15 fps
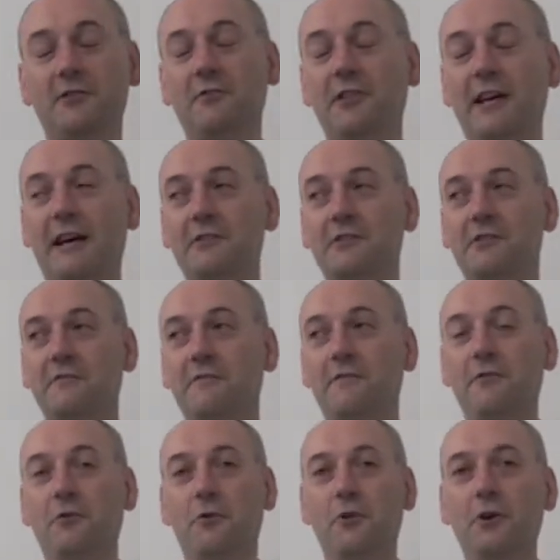
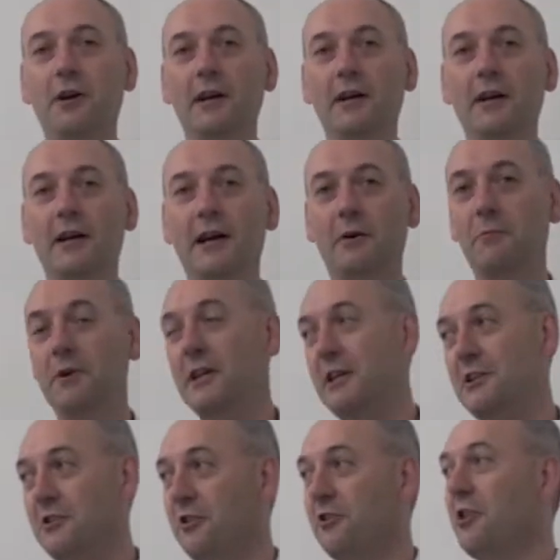2004 and we
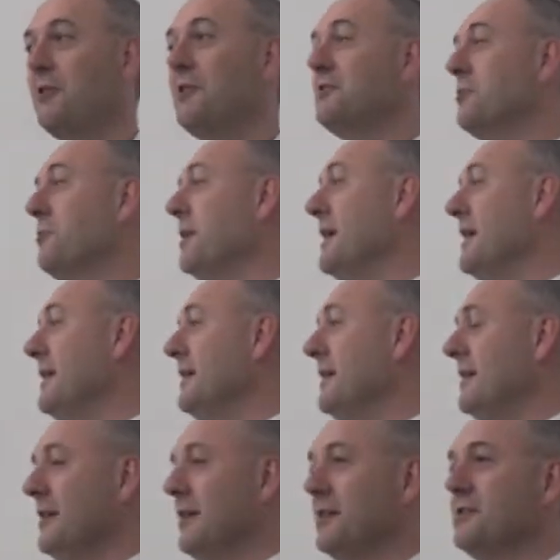need to throw it away
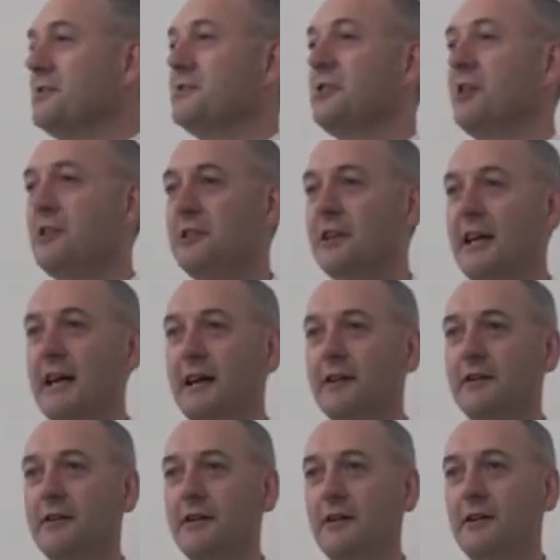and start again.
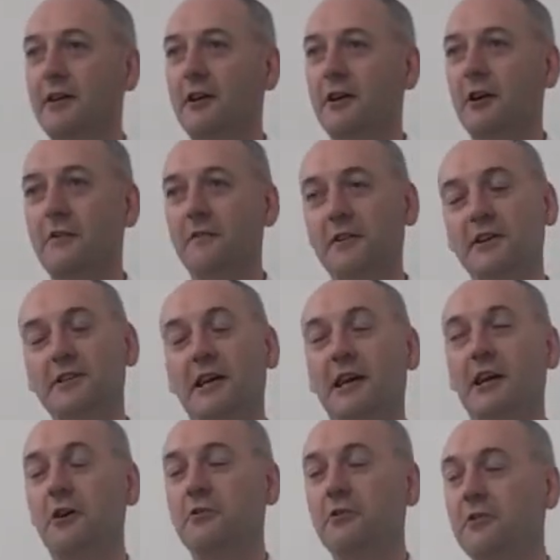Hopefully, as I
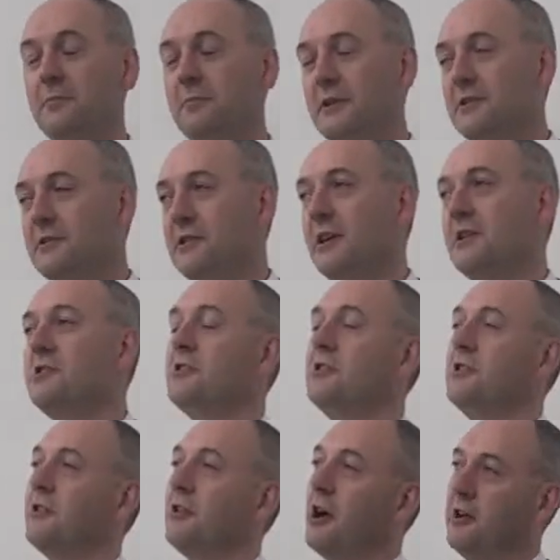go through the presentation,
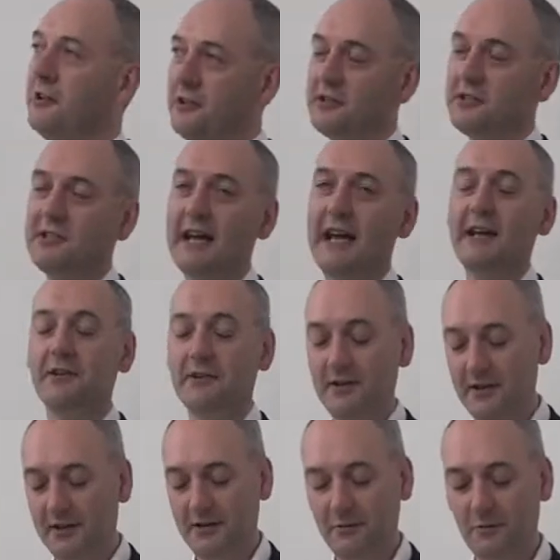you'll understand
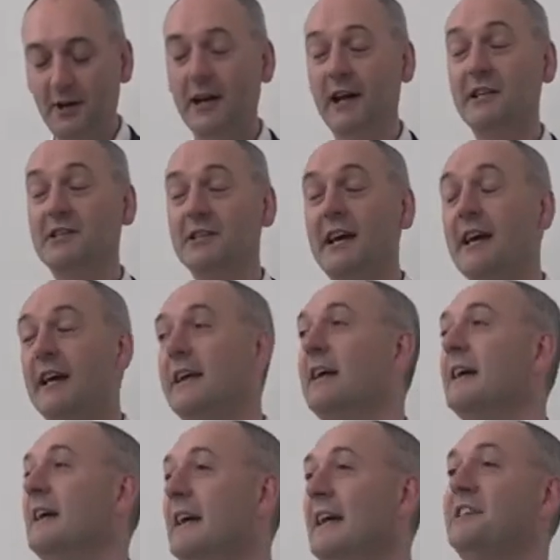why I say
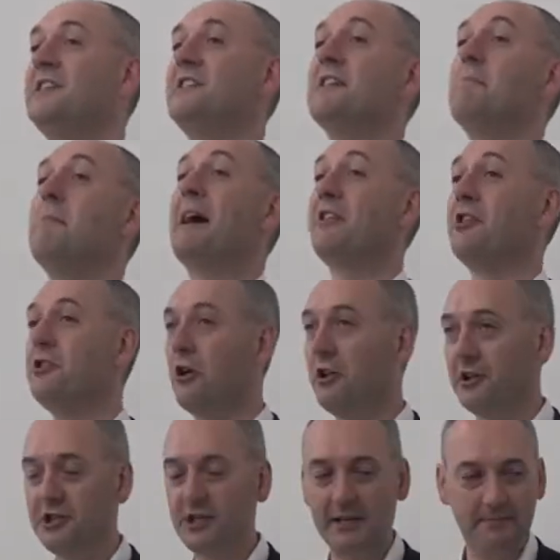it is a
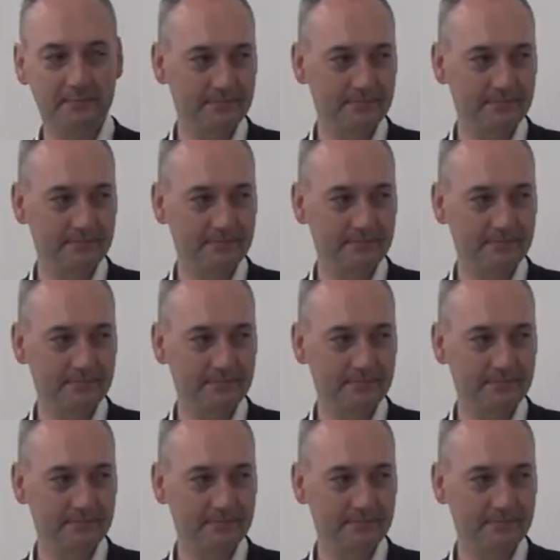methodology.